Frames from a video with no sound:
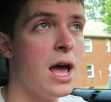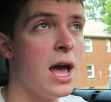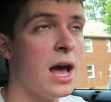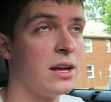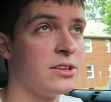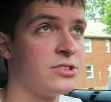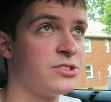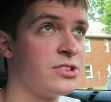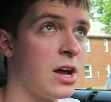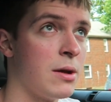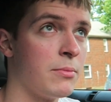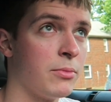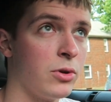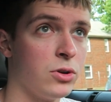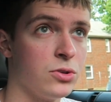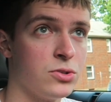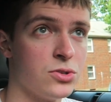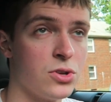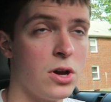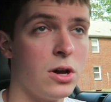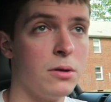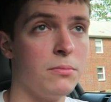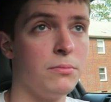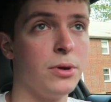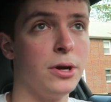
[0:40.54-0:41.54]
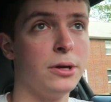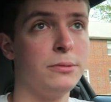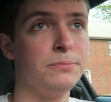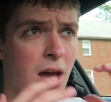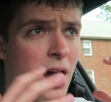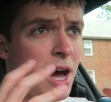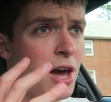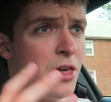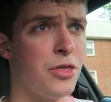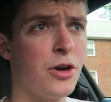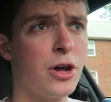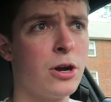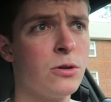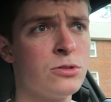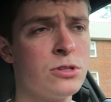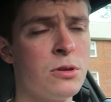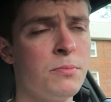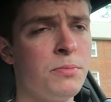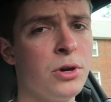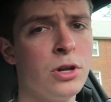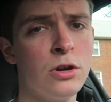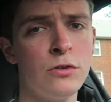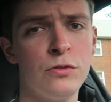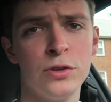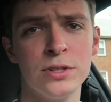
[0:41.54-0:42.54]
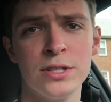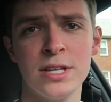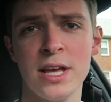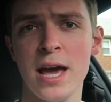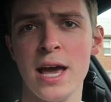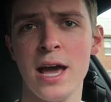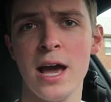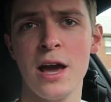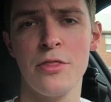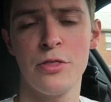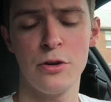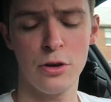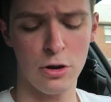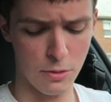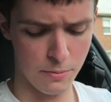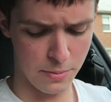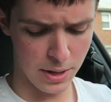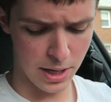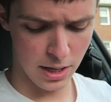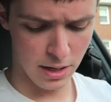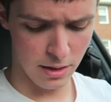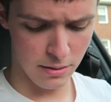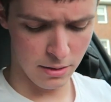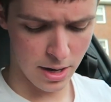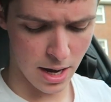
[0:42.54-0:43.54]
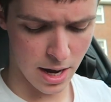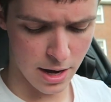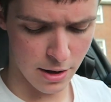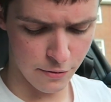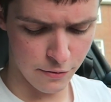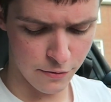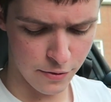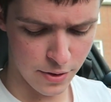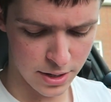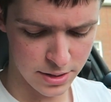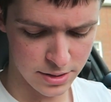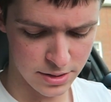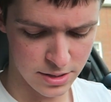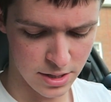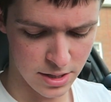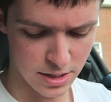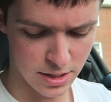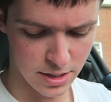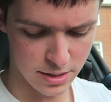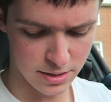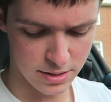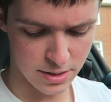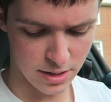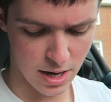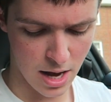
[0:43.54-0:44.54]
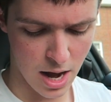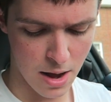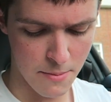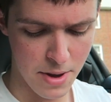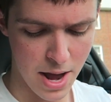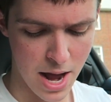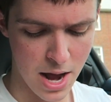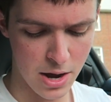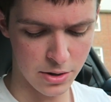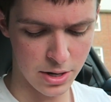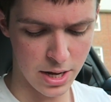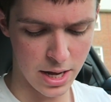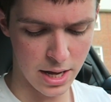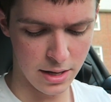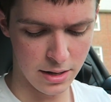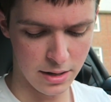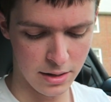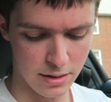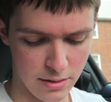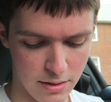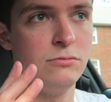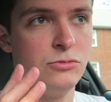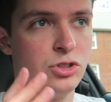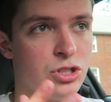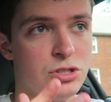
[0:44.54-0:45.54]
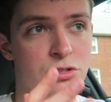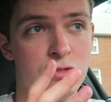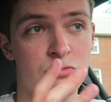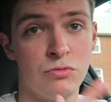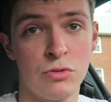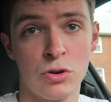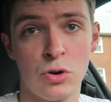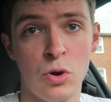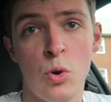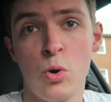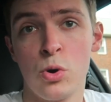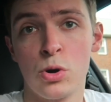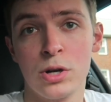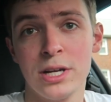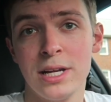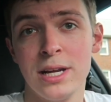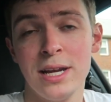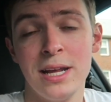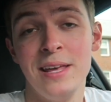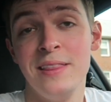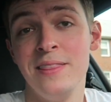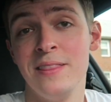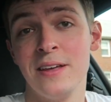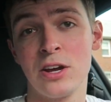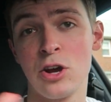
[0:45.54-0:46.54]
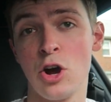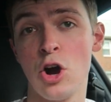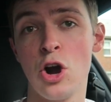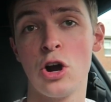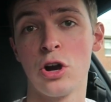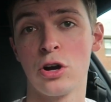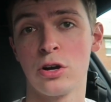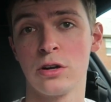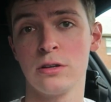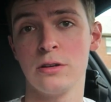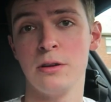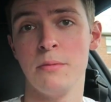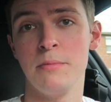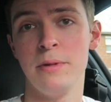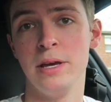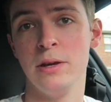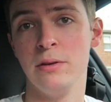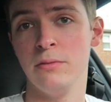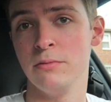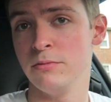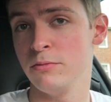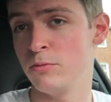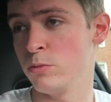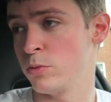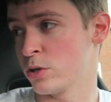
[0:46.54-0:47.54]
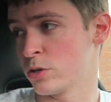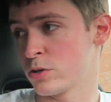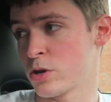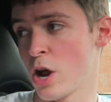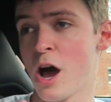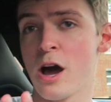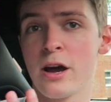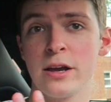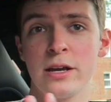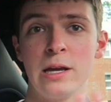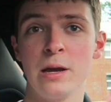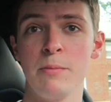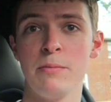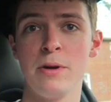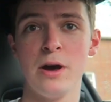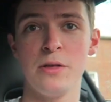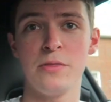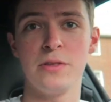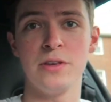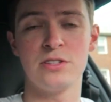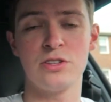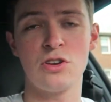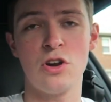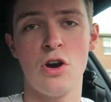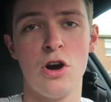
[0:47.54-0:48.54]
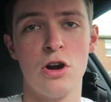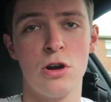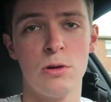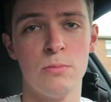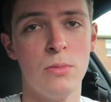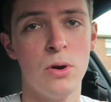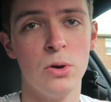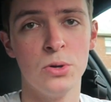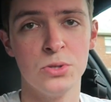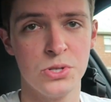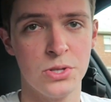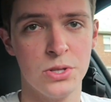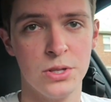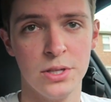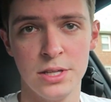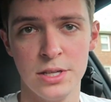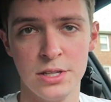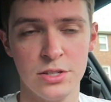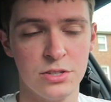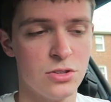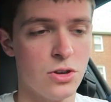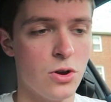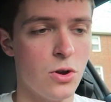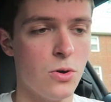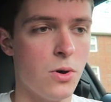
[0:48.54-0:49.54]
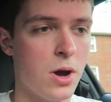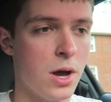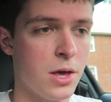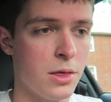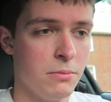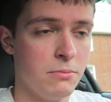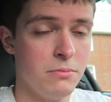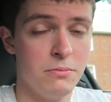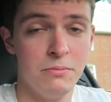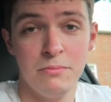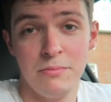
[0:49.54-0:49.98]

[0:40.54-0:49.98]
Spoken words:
as time goes on. But I thought it was a beautiful day. I thought it'd be kind of fun to come out and just record it in the car. I mean, we're talking about this car mostly, so